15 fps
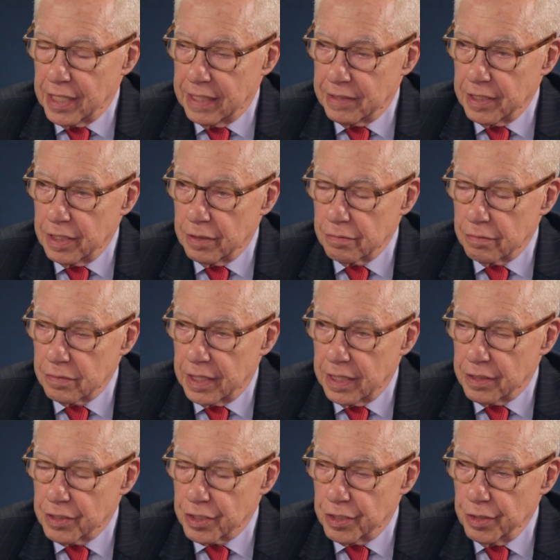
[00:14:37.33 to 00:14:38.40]
that they don't
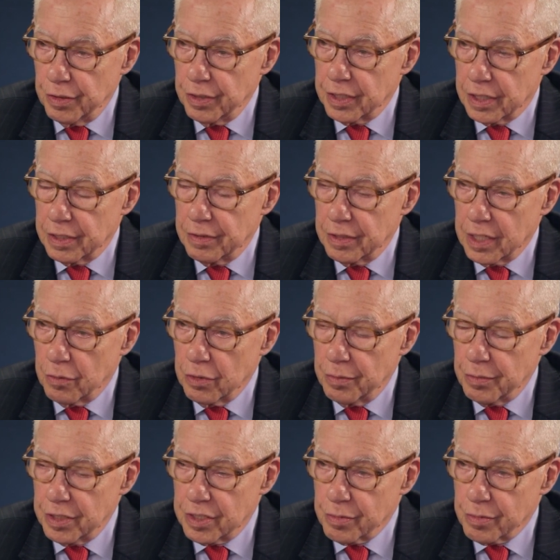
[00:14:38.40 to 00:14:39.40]
get a security clearance, I wouldn't be